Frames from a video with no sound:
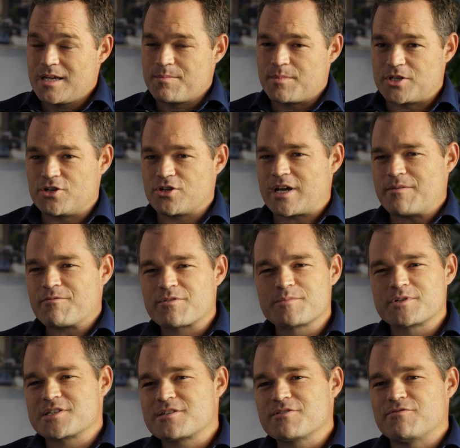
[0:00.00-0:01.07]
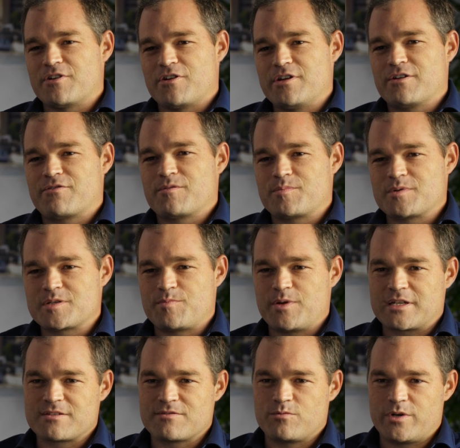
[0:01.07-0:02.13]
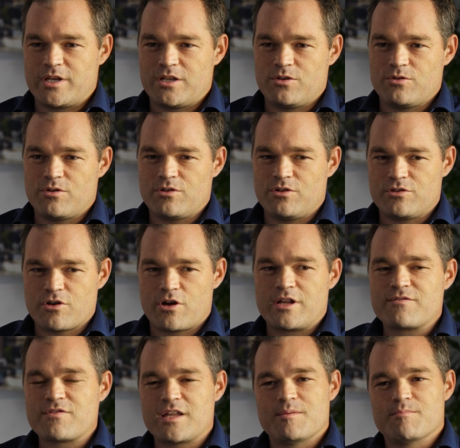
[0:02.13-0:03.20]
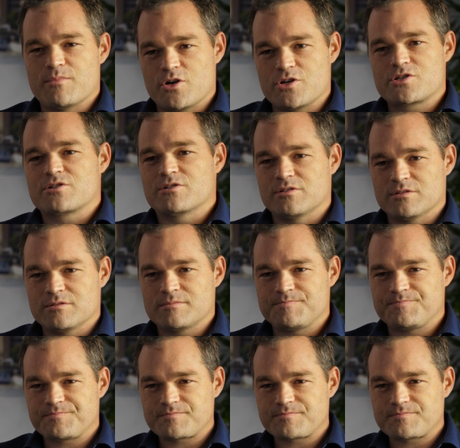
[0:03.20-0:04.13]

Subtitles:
But you come from just a very different perspective where you don't have that emotional